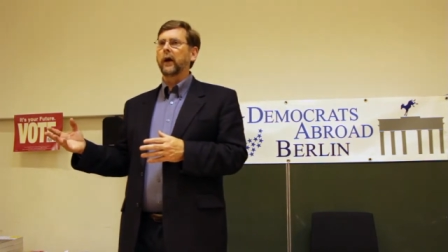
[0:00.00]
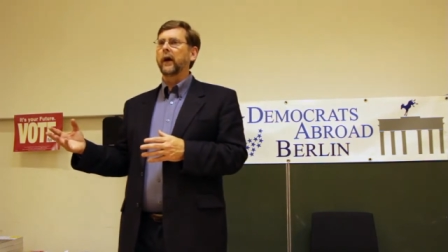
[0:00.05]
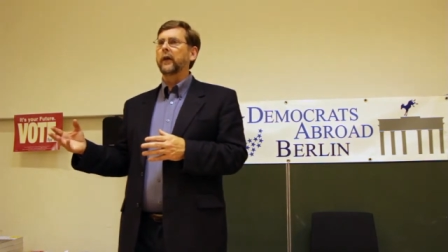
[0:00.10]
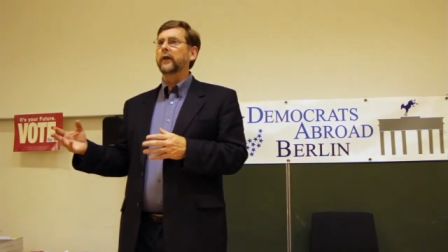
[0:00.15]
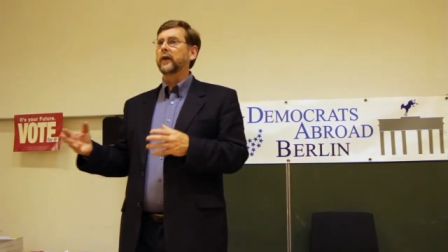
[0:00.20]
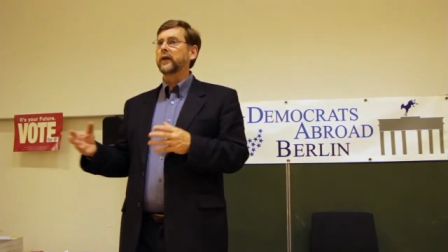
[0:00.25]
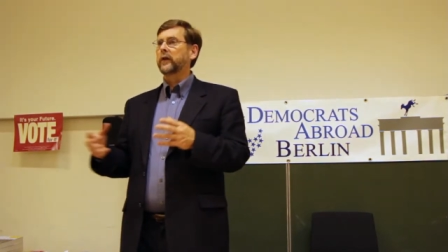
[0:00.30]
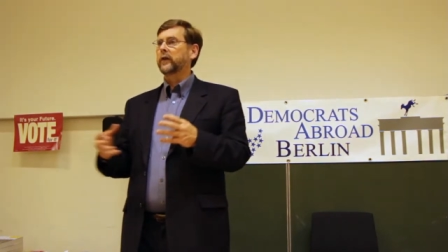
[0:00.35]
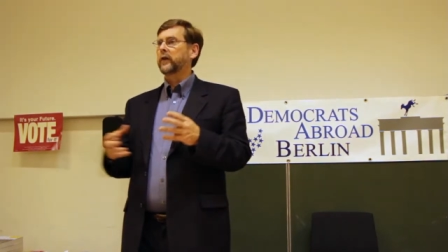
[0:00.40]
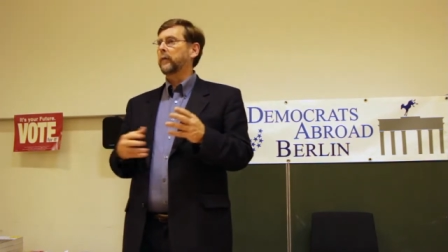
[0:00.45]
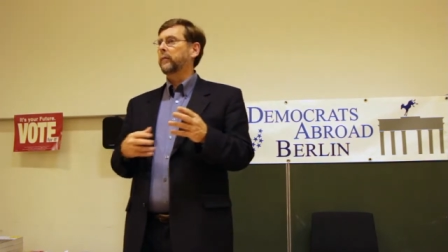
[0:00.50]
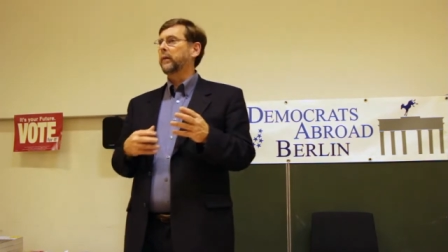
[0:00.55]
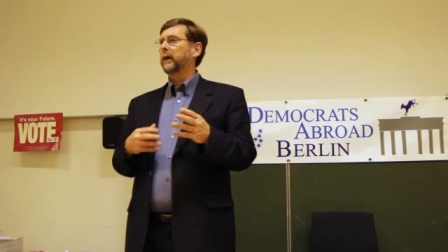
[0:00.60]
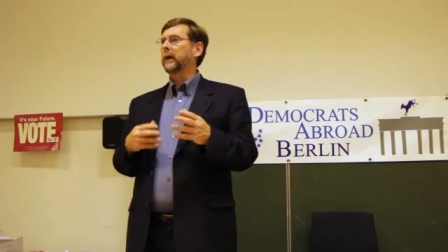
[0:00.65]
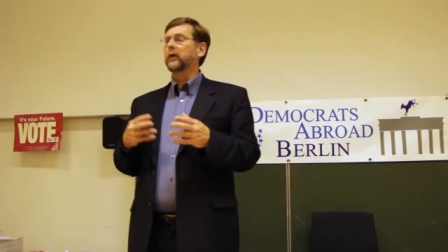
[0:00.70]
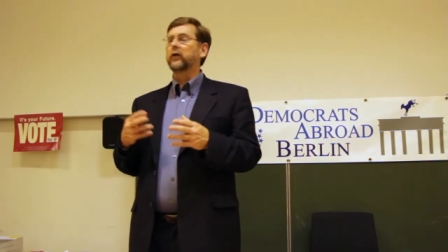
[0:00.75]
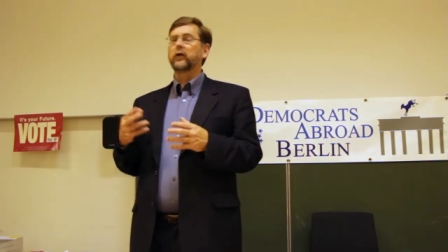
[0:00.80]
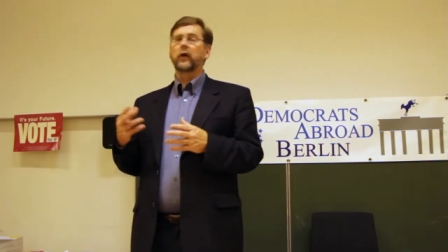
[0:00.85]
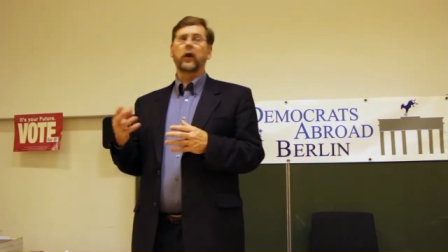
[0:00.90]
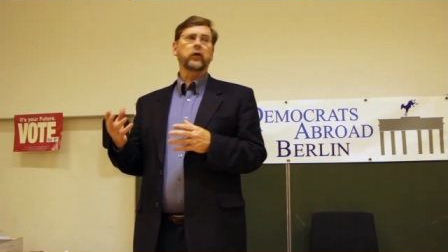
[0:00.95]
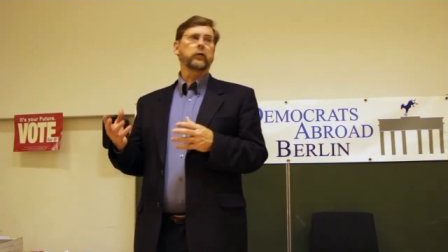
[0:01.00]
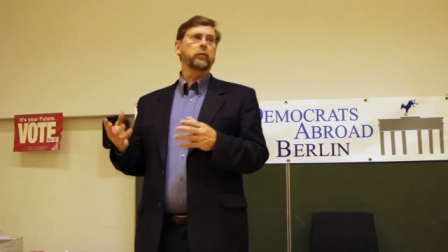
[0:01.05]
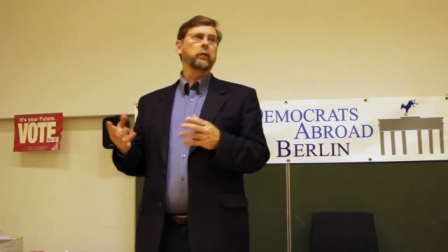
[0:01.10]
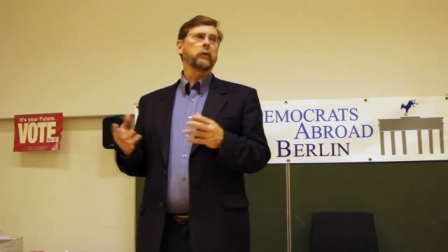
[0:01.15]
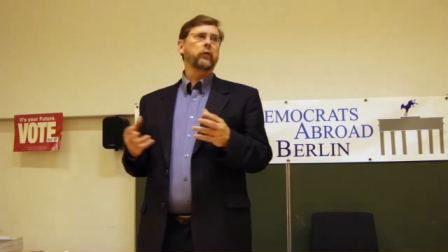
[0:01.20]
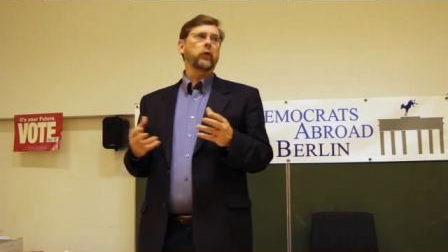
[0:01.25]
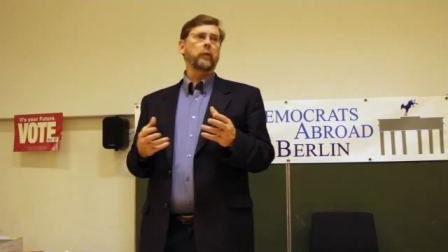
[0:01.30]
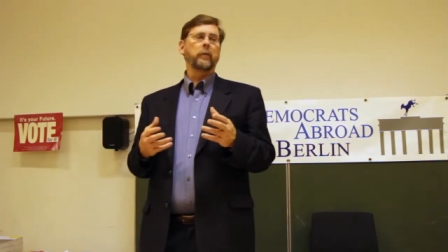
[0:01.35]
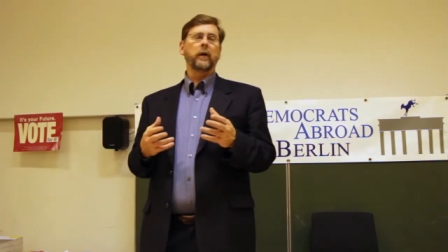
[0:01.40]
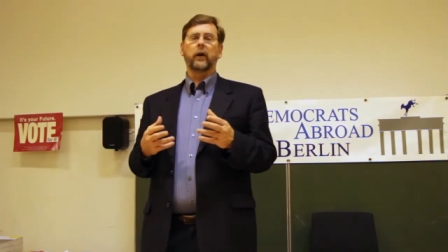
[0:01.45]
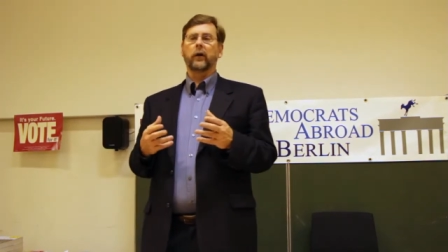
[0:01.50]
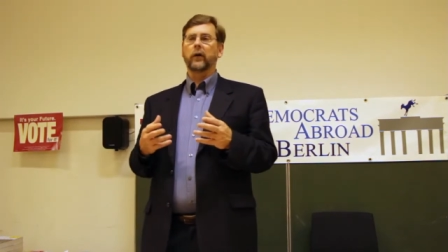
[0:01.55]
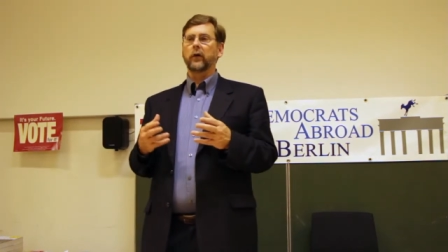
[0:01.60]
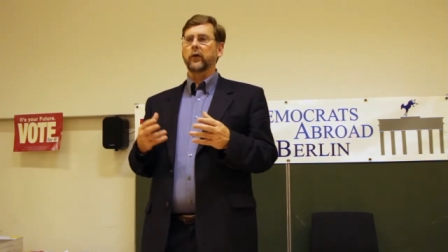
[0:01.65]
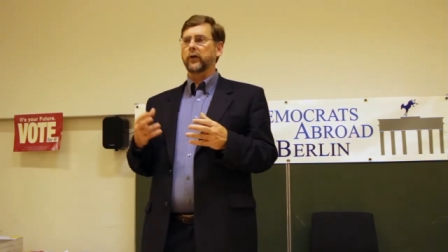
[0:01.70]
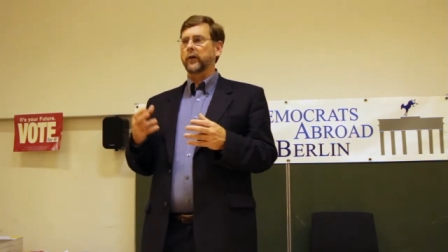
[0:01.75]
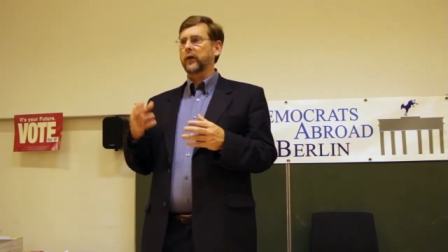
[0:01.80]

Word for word: And this is a big adjustment for Americans.